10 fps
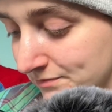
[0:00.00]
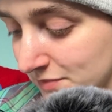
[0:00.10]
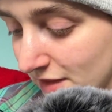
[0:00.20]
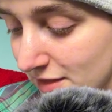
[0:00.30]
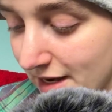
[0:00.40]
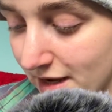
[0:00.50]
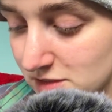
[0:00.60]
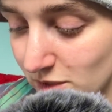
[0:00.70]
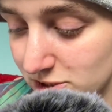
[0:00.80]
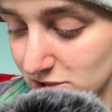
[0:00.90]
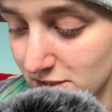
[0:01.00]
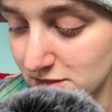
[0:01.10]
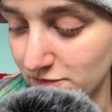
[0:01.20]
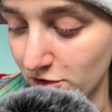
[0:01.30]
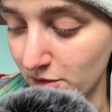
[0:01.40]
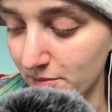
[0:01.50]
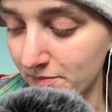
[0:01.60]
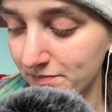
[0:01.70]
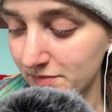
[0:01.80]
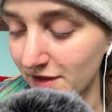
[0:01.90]
The next question is from
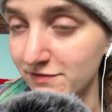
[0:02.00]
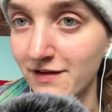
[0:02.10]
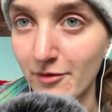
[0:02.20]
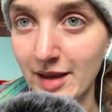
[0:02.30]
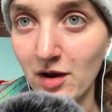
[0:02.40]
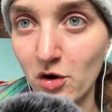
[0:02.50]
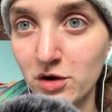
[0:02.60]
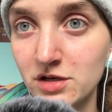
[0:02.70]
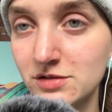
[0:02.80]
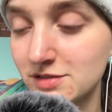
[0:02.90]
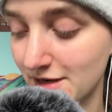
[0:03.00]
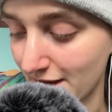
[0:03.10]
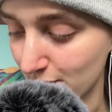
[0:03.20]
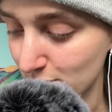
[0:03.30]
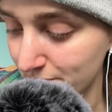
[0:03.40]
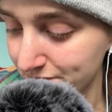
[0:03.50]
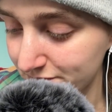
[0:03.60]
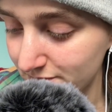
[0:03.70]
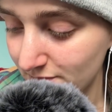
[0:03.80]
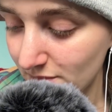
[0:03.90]
a very long username,
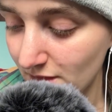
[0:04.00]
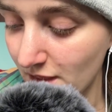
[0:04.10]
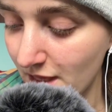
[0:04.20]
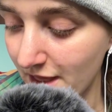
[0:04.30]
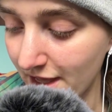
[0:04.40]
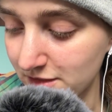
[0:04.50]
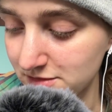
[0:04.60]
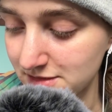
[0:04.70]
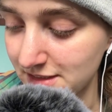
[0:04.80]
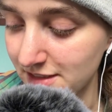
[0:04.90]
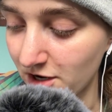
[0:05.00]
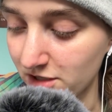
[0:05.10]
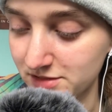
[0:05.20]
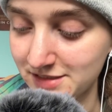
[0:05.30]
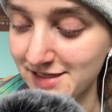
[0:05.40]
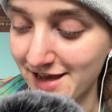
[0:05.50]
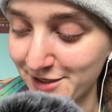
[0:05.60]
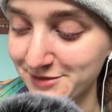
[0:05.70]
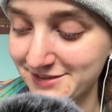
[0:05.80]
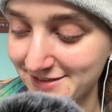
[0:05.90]

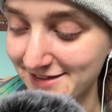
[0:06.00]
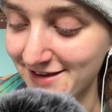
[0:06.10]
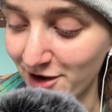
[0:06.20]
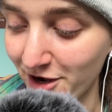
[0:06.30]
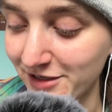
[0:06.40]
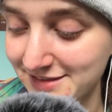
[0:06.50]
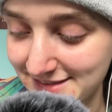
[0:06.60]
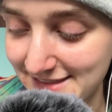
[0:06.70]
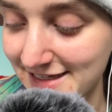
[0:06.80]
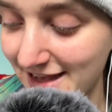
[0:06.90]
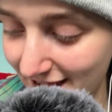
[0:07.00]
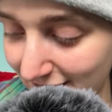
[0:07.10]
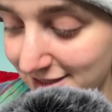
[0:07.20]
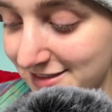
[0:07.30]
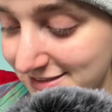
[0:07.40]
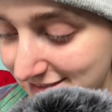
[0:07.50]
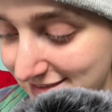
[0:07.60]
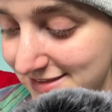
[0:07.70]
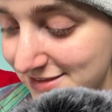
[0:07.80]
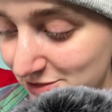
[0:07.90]

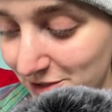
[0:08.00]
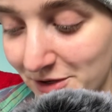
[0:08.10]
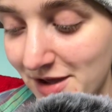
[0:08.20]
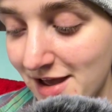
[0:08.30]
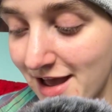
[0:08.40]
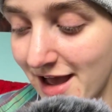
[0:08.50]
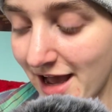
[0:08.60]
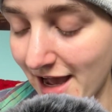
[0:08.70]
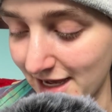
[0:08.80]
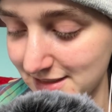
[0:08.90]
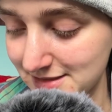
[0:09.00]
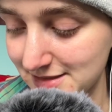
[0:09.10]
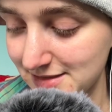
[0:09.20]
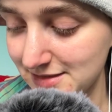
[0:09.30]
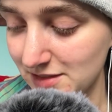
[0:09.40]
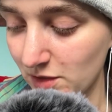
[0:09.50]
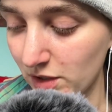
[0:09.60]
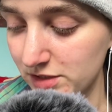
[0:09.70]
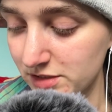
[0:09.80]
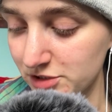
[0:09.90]
LCRCLCRCL62, asks,
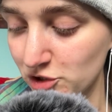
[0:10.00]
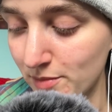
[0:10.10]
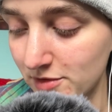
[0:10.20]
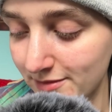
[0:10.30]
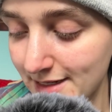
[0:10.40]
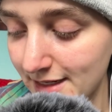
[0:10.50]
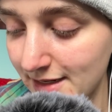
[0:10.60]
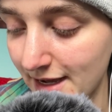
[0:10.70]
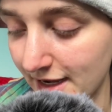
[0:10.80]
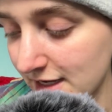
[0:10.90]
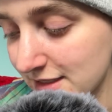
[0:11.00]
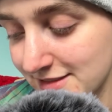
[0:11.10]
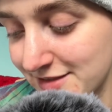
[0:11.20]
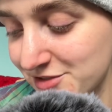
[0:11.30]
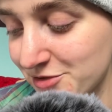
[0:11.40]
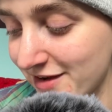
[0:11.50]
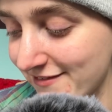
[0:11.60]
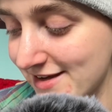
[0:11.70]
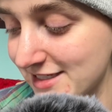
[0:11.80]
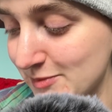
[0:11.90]
does your marine anchor tattoo have
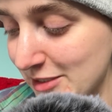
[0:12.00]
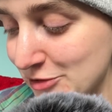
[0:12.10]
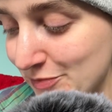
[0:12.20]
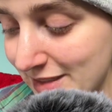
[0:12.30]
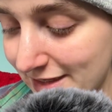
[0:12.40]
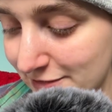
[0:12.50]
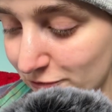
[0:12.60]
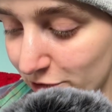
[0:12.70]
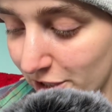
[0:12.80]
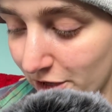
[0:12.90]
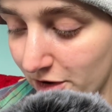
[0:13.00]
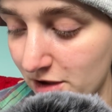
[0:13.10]
any special meaning for you?